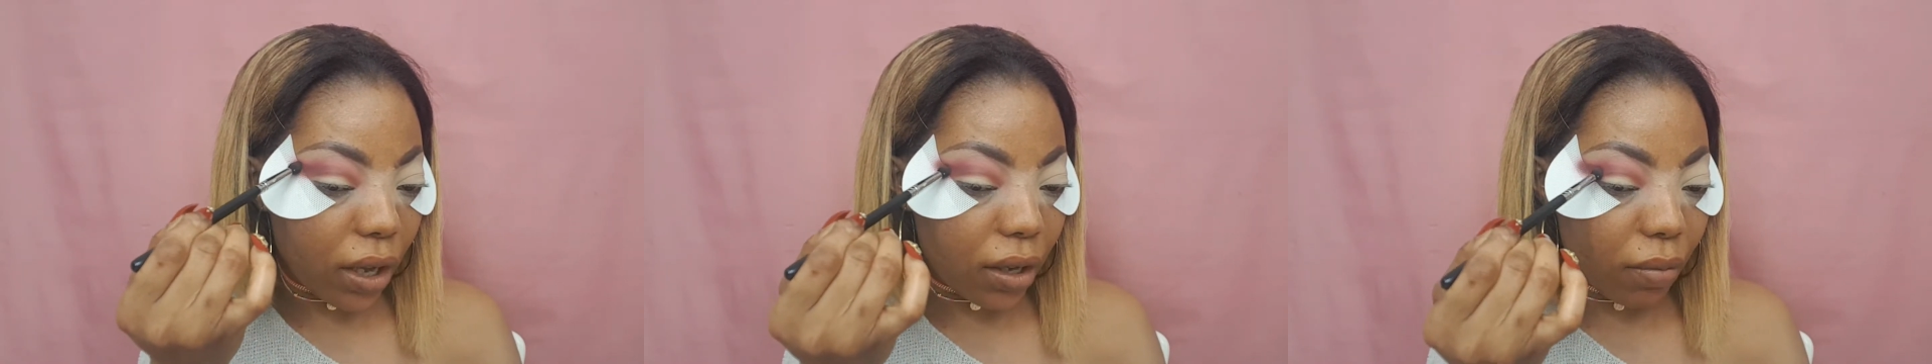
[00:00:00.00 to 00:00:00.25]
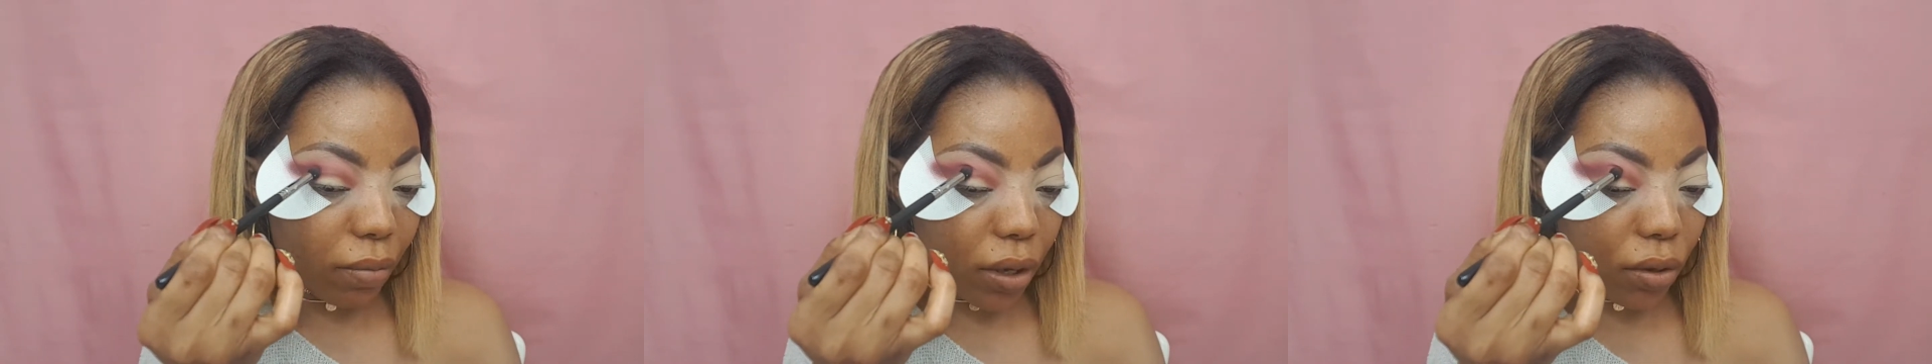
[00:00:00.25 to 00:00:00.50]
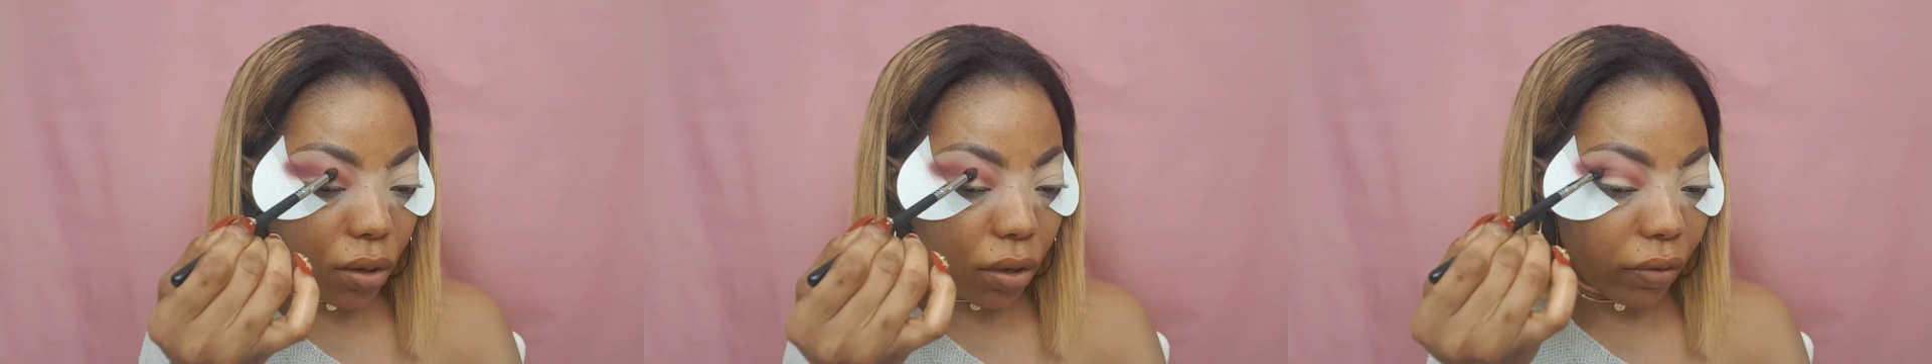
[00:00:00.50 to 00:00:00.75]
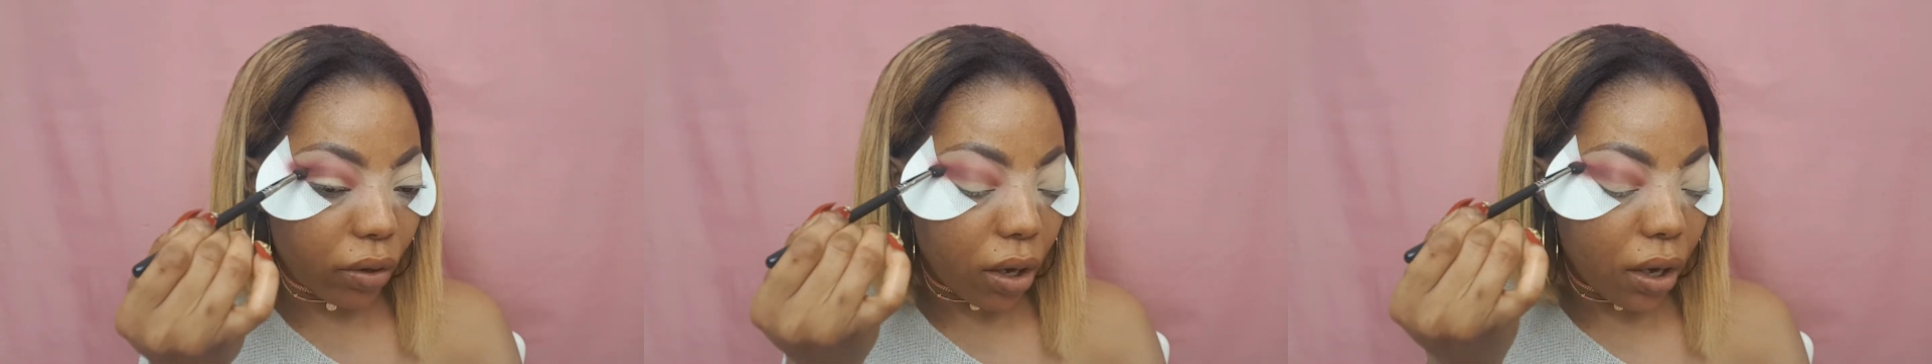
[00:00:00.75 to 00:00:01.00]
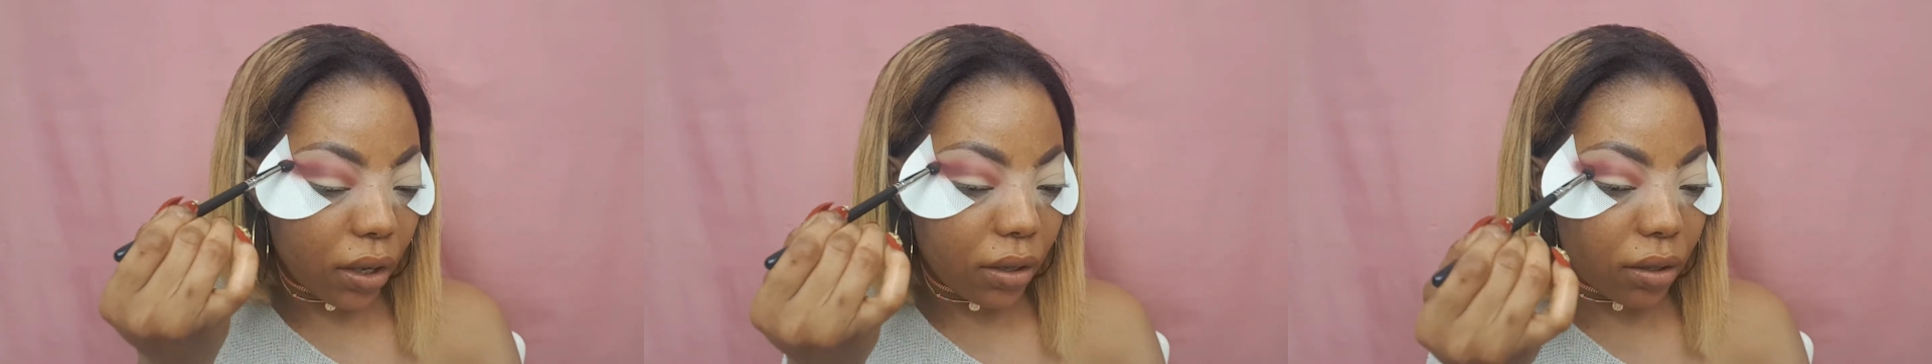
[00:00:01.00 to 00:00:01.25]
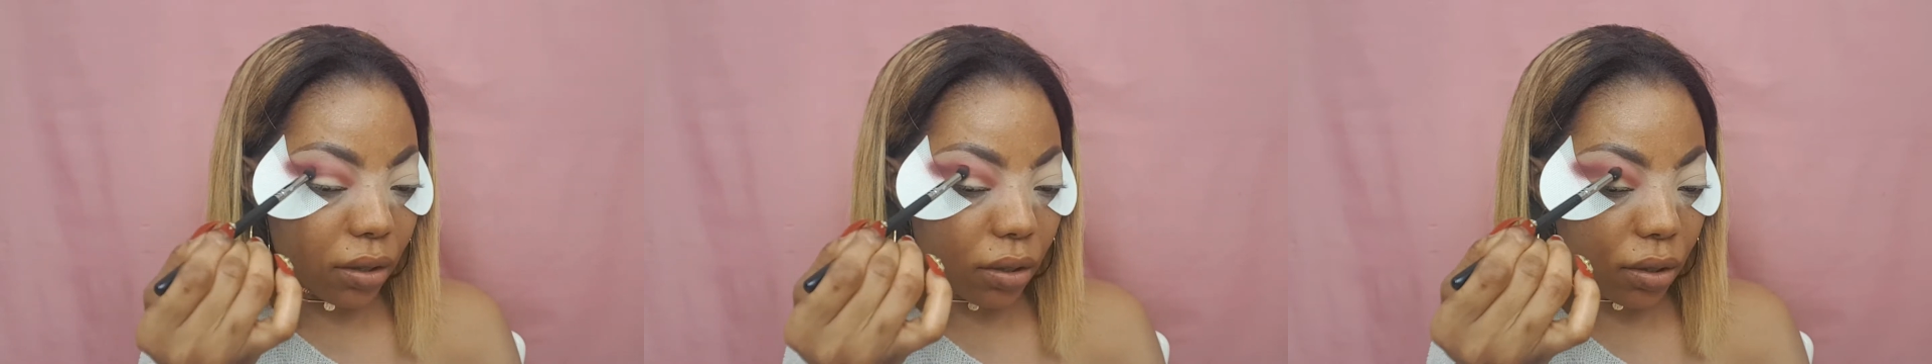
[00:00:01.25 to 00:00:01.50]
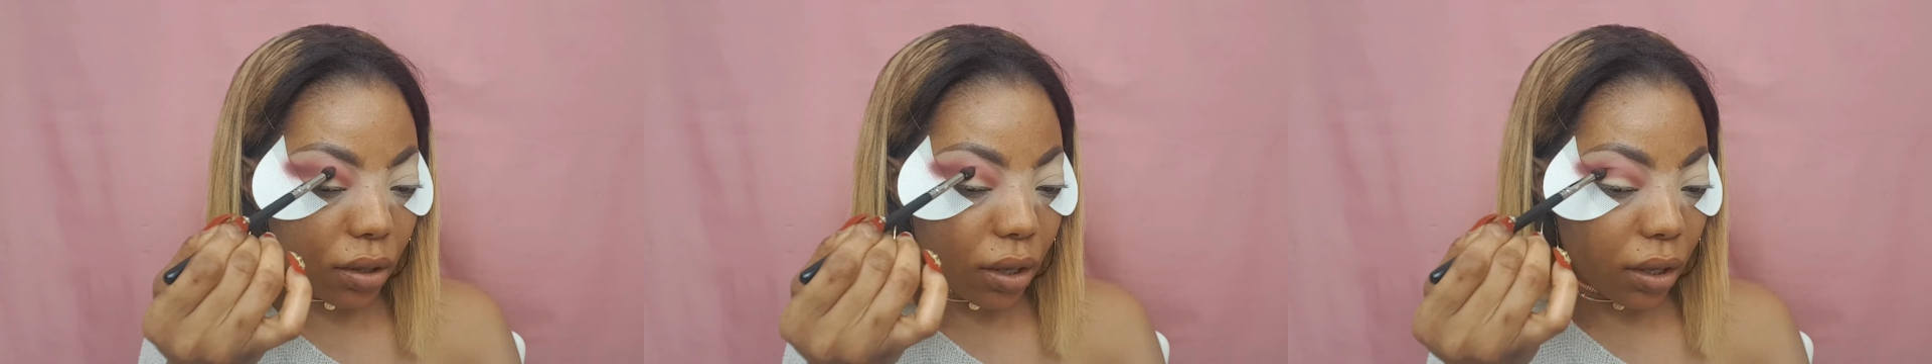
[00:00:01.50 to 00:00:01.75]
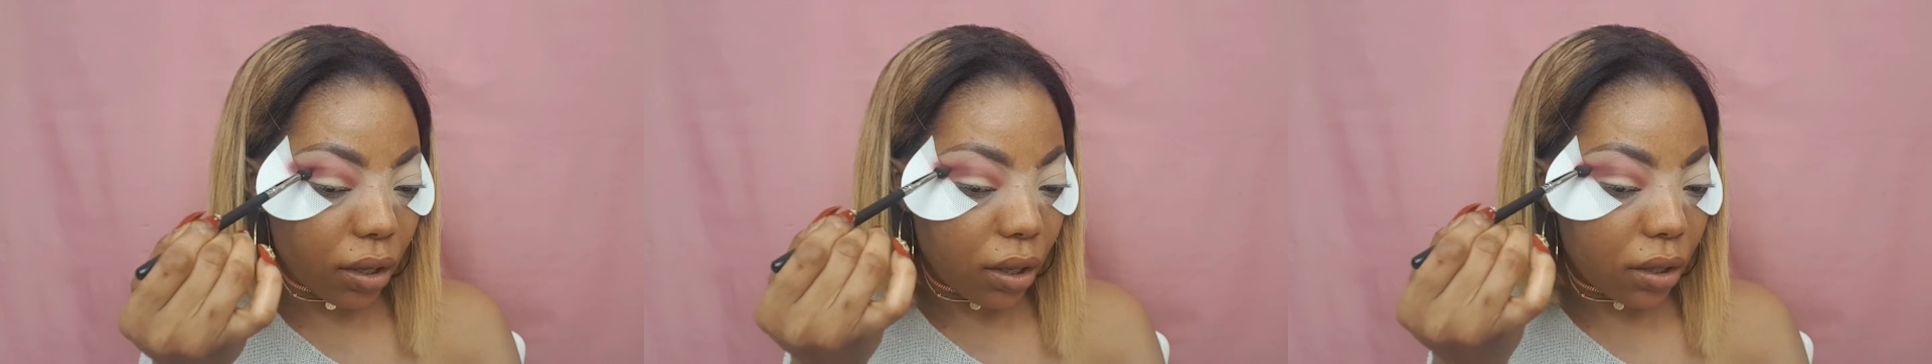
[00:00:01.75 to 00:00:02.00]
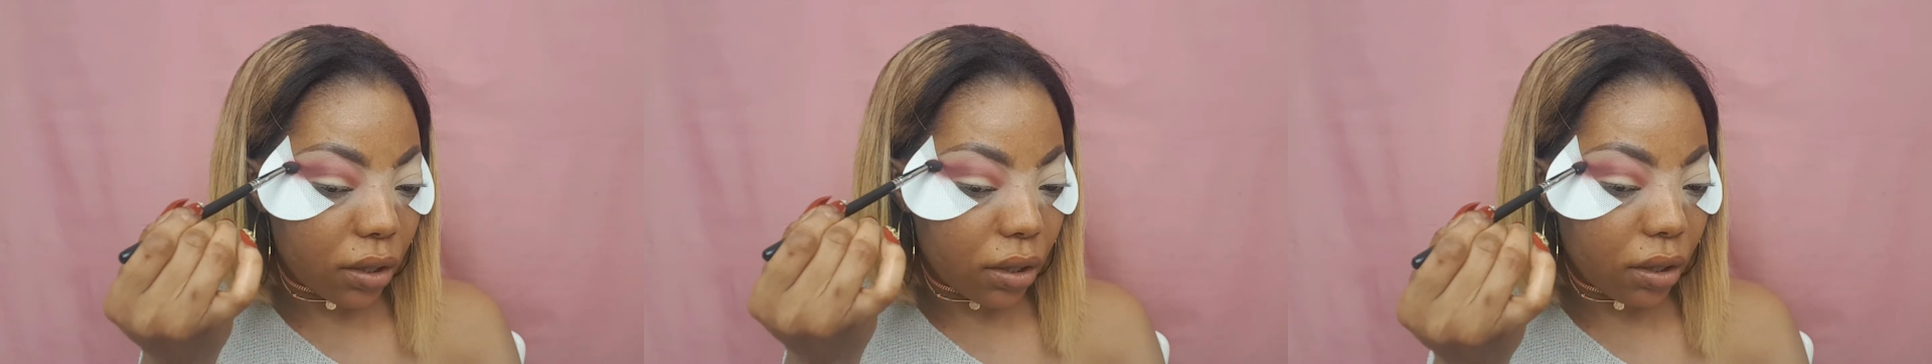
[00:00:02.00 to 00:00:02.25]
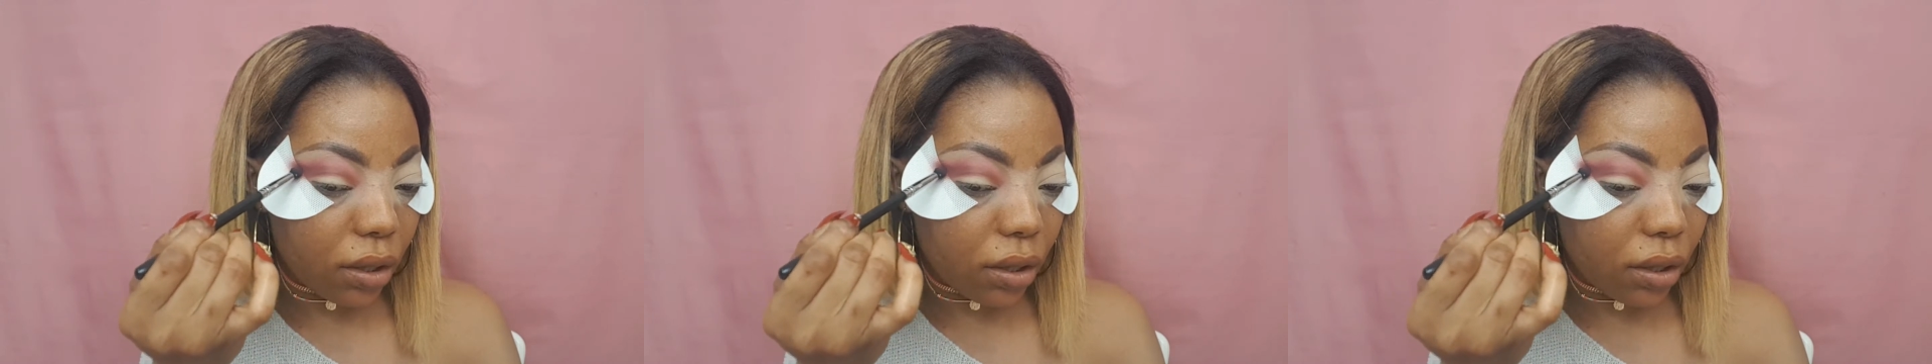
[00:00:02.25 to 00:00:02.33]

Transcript: and the middle of your eyes, just like that.